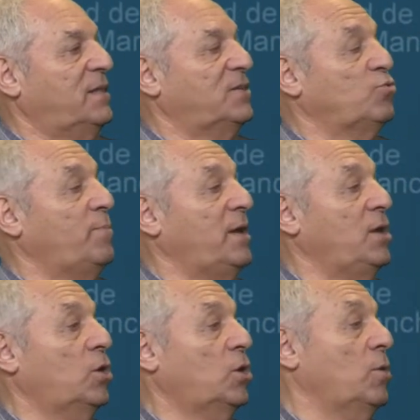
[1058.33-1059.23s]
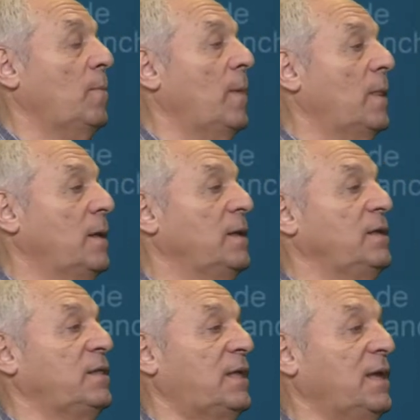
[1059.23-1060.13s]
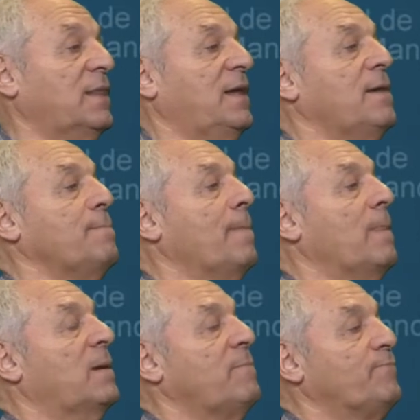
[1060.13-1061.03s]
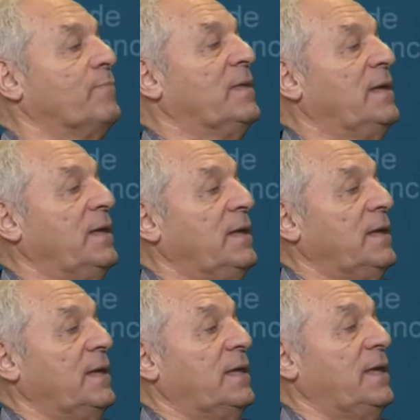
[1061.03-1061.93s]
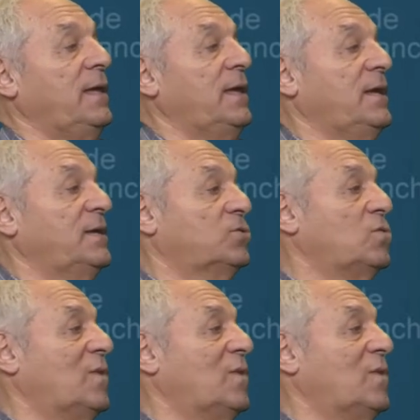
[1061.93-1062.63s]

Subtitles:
385. They are 4 equations with 4 unknowns.